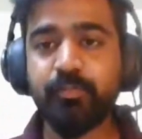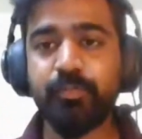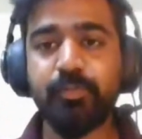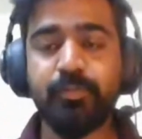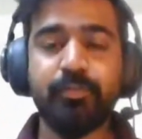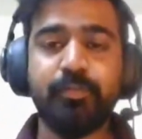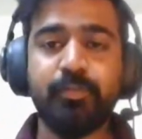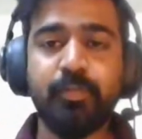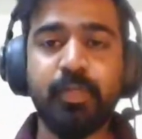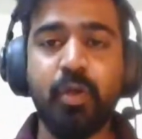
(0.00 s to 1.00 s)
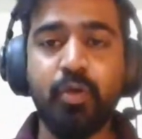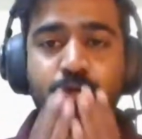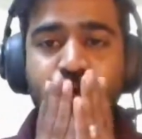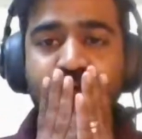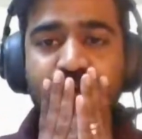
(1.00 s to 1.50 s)

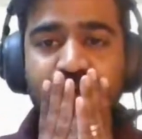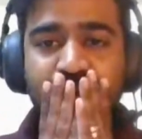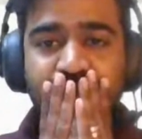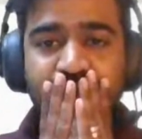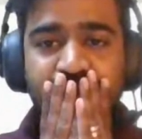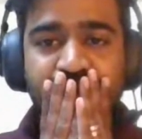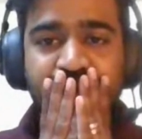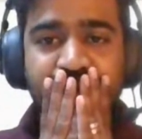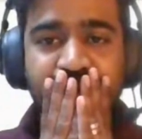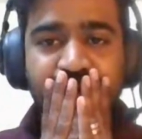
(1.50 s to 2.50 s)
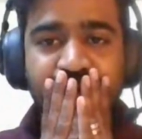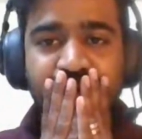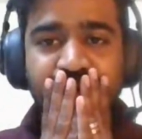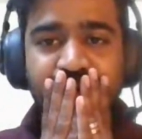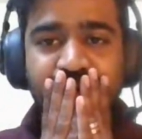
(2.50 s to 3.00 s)

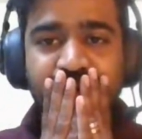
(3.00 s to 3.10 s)
(silence)